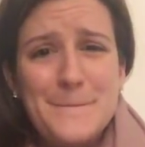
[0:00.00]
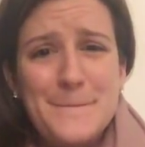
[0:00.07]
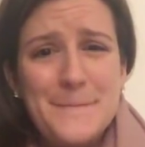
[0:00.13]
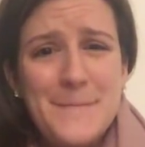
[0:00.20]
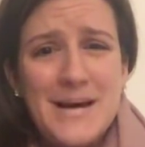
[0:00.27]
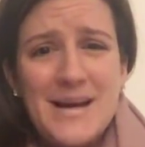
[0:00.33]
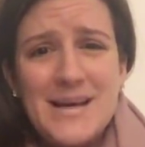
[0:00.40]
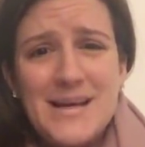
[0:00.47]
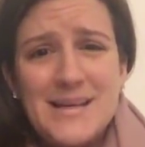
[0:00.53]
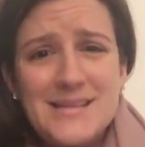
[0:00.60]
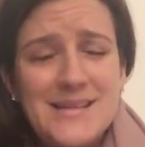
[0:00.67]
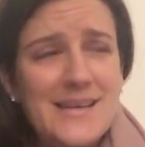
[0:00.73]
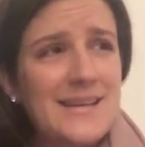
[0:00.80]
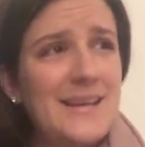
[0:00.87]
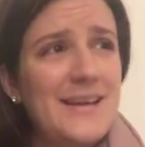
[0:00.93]
my
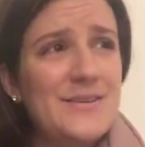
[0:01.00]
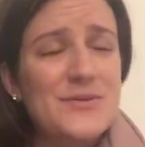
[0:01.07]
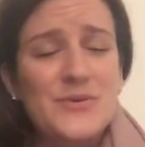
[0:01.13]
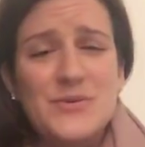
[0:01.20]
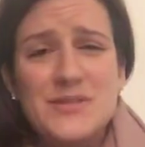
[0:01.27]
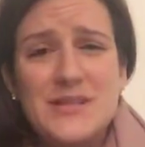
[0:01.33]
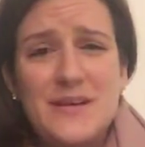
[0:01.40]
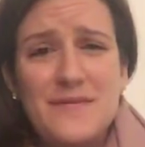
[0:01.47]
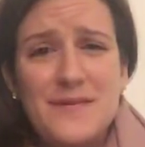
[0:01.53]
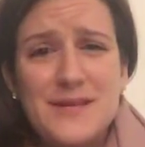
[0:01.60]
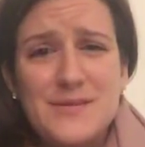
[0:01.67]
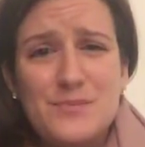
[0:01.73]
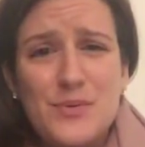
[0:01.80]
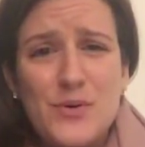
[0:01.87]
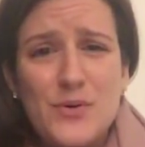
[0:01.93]
technological stuff
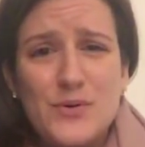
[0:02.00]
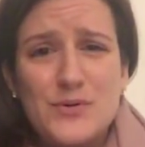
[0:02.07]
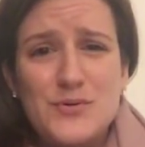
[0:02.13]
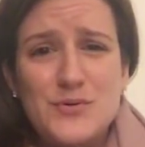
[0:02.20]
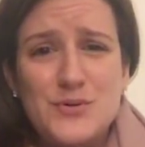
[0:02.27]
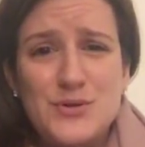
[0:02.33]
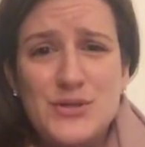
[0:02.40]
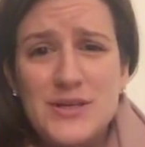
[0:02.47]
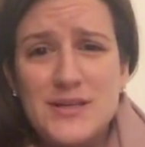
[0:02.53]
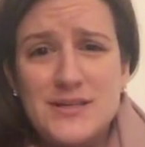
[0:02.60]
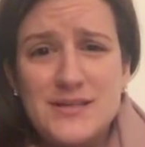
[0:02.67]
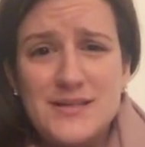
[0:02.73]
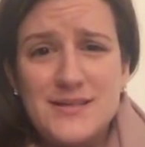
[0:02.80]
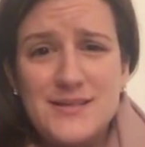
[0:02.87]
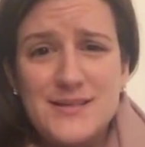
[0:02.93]
is broke to
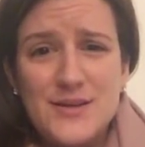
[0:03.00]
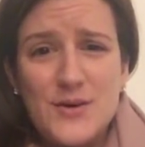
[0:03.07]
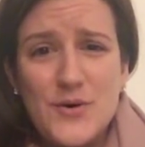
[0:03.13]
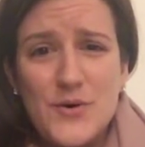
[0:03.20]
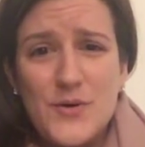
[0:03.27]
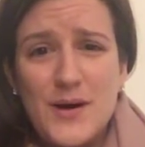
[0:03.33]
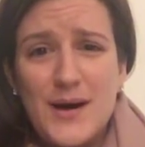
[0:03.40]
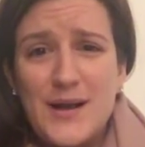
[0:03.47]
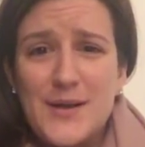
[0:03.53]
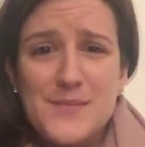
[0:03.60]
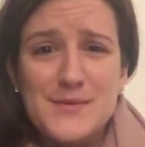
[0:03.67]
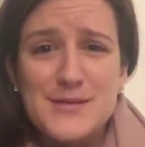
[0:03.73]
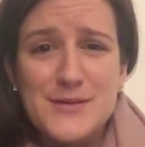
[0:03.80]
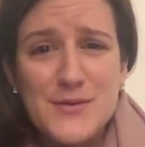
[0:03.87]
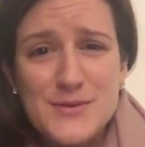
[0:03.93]
shit. So I
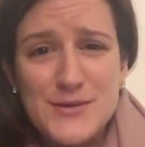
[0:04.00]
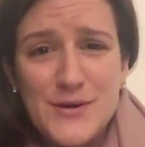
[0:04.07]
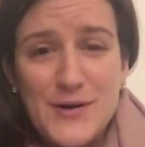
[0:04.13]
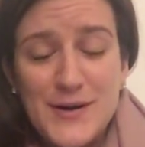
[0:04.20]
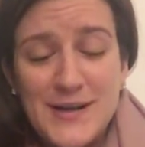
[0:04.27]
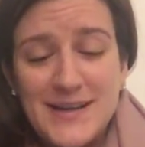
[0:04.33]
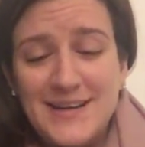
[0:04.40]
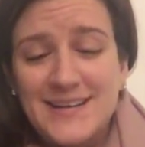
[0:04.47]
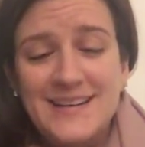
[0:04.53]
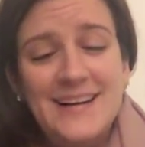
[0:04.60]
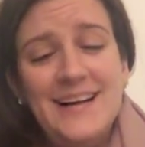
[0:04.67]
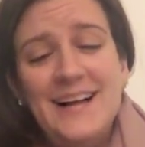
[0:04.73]
am so sorry.